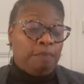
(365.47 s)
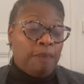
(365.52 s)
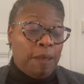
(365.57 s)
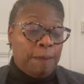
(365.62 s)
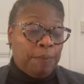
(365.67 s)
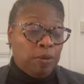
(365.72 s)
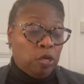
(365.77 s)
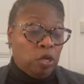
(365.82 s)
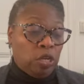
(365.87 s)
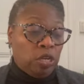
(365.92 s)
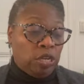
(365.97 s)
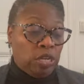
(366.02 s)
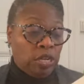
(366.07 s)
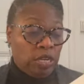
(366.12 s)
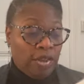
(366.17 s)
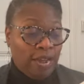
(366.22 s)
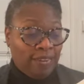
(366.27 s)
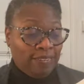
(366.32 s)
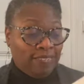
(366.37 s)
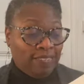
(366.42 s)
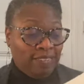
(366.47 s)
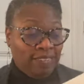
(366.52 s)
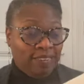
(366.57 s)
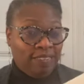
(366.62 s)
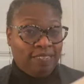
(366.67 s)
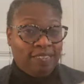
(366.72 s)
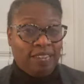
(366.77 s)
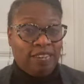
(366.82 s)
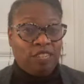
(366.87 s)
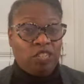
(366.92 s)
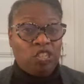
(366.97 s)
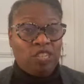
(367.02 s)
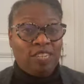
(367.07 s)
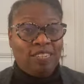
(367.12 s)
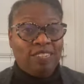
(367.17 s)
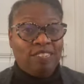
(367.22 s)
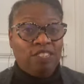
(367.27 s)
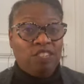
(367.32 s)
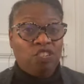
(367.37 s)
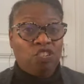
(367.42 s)
my book. I did get a
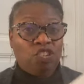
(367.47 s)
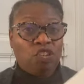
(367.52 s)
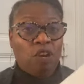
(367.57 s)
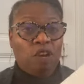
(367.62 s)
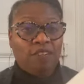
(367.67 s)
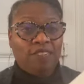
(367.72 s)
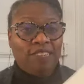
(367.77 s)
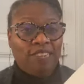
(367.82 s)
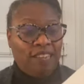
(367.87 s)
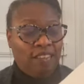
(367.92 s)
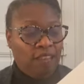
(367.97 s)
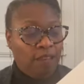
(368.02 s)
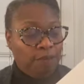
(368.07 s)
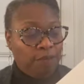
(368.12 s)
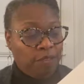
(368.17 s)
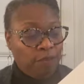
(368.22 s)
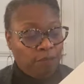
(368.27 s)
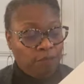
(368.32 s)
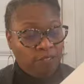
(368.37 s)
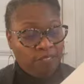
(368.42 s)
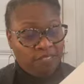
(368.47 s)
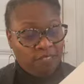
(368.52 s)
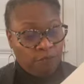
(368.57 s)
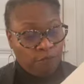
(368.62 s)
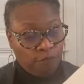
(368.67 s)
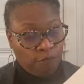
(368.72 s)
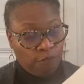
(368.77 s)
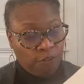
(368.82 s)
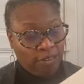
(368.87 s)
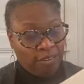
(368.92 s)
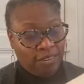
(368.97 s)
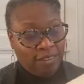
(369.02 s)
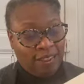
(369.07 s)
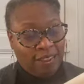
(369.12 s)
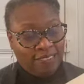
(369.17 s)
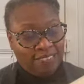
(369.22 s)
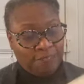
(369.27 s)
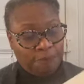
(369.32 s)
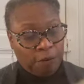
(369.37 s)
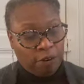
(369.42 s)
chance to talk to him. He was a really
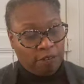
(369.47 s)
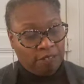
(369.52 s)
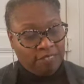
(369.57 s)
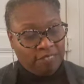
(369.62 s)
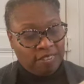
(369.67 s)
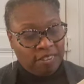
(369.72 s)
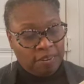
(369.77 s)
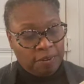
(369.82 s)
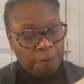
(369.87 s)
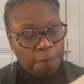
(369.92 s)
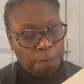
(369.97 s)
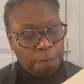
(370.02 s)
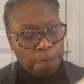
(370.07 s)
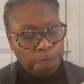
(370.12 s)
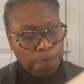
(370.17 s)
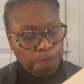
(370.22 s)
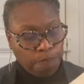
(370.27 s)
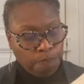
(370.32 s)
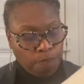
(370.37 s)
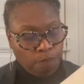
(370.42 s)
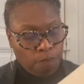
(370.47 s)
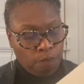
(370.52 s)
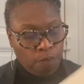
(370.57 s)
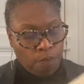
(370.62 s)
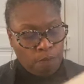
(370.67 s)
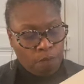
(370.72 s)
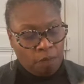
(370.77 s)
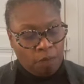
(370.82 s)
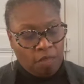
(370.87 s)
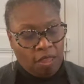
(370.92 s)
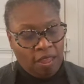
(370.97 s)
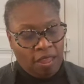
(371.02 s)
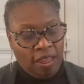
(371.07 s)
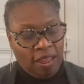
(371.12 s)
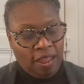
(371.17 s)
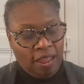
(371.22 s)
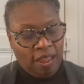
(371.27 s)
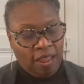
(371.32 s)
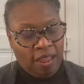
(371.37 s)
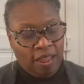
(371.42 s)
nice person.
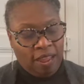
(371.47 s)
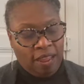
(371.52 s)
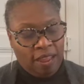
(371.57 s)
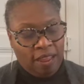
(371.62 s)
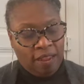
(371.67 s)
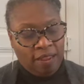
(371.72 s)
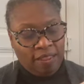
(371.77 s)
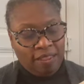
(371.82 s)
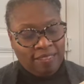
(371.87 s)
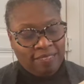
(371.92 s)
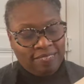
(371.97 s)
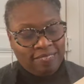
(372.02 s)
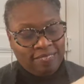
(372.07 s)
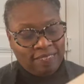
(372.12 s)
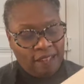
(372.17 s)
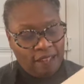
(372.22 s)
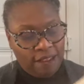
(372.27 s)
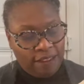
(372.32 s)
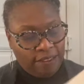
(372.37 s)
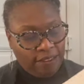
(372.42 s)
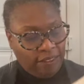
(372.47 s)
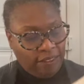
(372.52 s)
And he signed